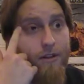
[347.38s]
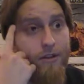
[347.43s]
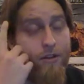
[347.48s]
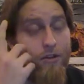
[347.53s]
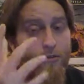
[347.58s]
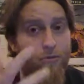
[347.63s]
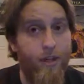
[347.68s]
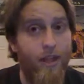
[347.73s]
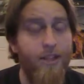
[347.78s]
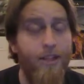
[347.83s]

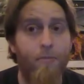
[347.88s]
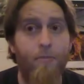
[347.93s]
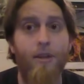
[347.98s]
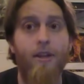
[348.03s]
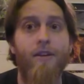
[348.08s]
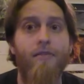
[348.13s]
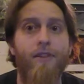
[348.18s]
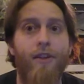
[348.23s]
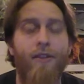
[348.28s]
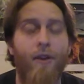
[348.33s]
You're led to
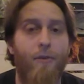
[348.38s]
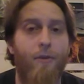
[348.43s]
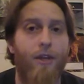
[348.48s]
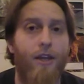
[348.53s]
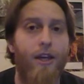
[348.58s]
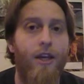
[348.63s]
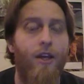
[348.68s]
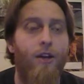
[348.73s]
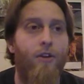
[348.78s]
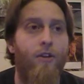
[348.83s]
believe that they were
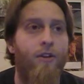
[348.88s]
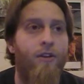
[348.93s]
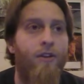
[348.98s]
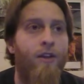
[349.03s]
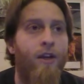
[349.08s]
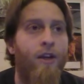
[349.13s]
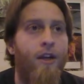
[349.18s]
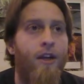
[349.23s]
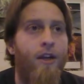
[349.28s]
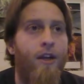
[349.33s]
killed.
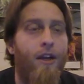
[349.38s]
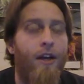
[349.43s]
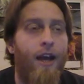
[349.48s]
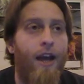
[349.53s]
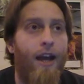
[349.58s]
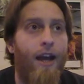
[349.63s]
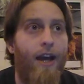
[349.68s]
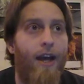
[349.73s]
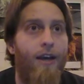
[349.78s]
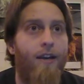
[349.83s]

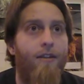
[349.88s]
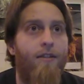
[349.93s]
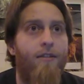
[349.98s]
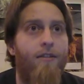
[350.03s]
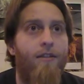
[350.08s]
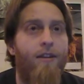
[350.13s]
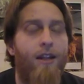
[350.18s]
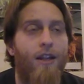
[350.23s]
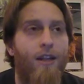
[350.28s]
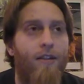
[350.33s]

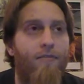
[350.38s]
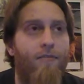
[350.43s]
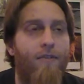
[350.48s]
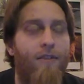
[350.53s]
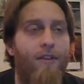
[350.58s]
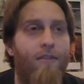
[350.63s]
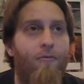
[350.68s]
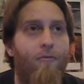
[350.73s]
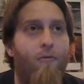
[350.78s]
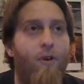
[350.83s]
And
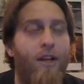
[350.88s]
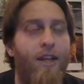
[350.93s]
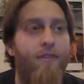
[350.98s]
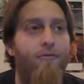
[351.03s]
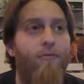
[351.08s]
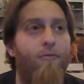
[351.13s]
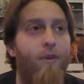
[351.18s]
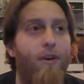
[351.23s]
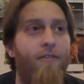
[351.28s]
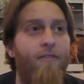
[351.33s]

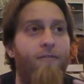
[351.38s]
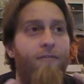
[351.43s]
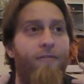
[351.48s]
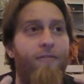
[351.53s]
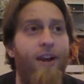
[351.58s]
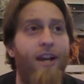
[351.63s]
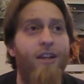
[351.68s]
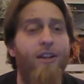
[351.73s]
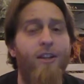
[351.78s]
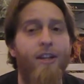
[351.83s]
what
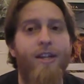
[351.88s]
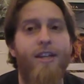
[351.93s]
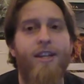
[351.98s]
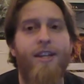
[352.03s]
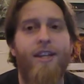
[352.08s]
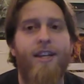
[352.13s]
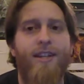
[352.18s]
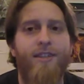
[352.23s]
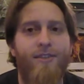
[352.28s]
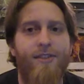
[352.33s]
finally
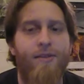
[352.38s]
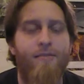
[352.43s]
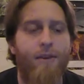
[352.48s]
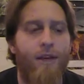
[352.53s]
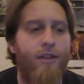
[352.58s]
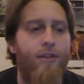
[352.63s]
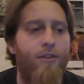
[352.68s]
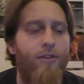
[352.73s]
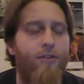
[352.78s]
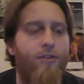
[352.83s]
kicks him
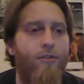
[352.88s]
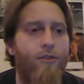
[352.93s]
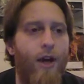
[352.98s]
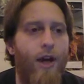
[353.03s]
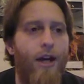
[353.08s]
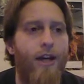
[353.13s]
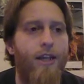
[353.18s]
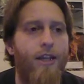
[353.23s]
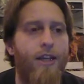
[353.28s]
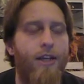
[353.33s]
into
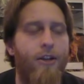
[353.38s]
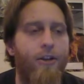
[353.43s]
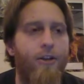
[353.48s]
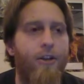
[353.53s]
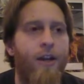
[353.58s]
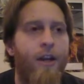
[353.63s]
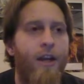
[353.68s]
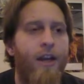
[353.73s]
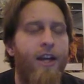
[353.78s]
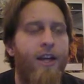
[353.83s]
high gear
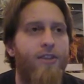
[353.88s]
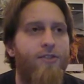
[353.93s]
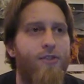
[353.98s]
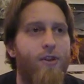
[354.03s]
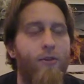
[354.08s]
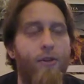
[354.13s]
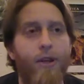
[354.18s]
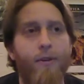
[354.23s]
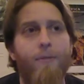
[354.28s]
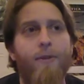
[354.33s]
is
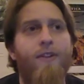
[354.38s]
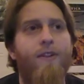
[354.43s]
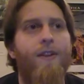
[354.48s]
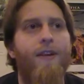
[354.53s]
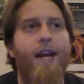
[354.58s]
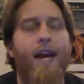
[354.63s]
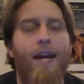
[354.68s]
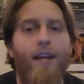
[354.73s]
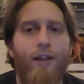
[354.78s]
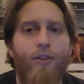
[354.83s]
going up into
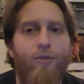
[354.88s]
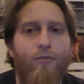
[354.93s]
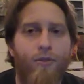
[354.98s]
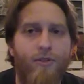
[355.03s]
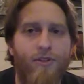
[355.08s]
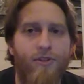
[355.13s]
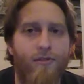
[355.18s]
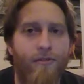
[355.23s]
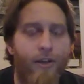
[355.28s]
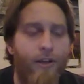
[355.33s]
the attic
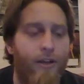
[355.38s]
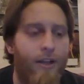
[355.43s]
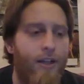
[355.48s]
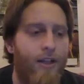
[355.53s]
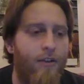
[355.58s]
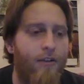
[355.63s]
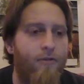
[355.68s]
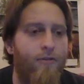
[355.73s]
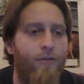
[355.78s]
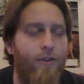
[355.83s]
towards the very end
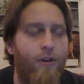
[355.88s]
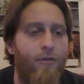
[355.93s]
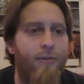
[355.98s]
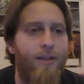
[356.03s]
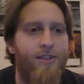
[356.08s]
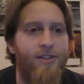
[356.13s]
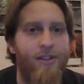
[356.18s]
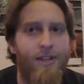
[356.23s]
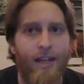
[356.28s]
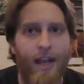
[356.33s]
of the film
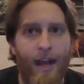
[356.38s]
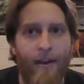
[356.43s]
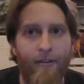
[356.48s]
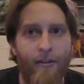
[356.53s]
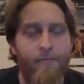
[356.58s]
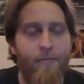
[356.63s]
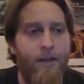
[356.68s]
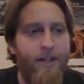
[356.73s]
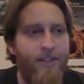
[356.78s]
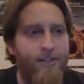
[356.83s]
and seeing
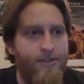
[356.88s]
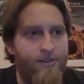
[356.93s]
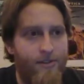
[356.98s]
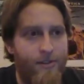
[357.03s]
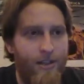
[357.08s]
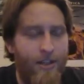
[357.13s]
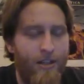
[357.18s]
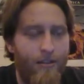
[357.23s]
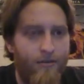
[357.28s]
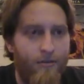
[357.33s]
everybody
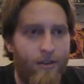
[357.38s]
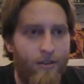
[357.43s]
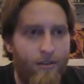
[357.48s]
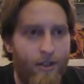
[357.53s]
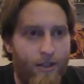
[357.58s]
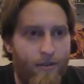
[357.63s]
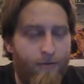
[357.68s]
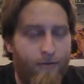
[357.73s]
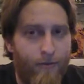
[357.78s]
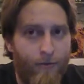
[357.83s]
sitting,
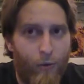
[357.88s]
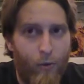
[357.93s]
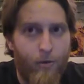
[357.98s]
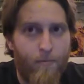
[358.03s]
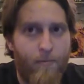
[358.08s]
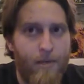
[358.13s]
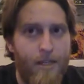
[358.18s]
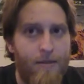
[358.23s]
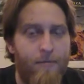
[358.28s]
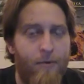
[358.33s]
like 4
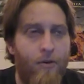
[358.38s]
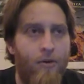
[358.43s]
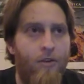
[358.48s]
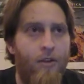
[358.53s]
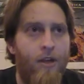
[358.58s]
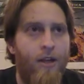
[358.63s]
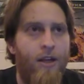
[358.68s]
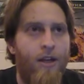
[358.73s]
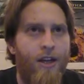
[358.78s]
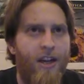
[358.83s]
people,
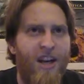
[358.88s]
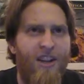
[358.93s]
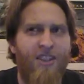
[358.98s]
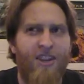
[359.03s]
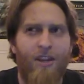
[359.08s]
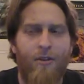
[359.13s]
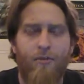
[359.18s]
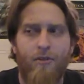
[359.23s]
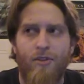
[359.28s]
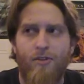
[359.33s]
I
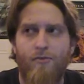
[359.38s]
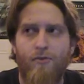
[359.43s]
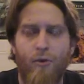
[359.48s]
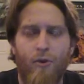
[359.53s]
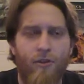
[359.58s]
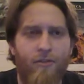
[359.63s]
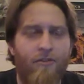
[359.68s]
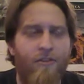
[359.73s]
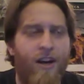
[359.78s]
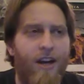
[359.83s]
think it was,
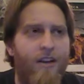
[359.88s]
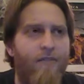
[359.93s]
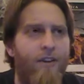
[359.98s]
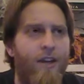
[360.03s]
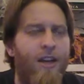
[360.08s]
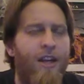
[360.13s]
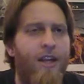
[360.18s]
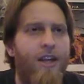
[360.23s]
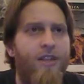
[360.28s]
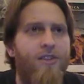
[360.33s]
4 or
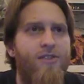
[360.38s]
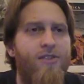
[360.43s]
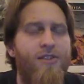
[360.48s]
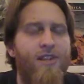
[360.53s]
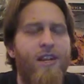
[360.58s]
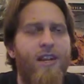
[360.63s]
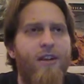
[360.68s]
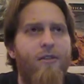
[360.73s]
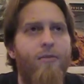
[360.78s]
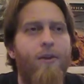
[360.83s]
5,
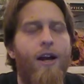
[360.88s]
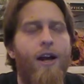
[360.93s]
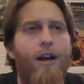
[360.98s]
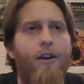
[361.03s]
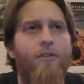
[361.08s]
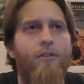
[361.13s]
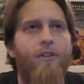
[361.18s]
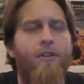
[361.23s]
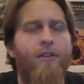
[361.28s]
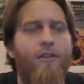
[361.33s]
sitting
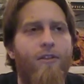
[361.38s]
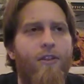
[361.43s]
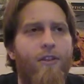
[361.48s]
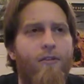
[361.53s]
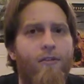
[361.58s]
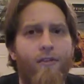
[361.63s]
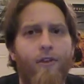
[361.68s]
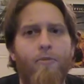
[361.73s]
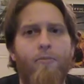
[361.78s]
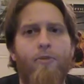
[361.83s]
around the
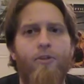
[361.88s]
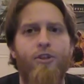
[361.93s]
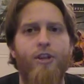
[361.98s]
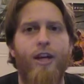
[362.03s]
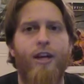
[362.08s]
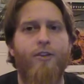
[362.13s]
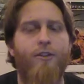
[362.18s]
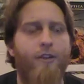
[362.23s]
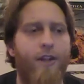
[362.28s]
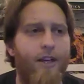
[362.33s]
film
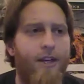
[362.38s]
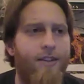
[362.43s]
projector that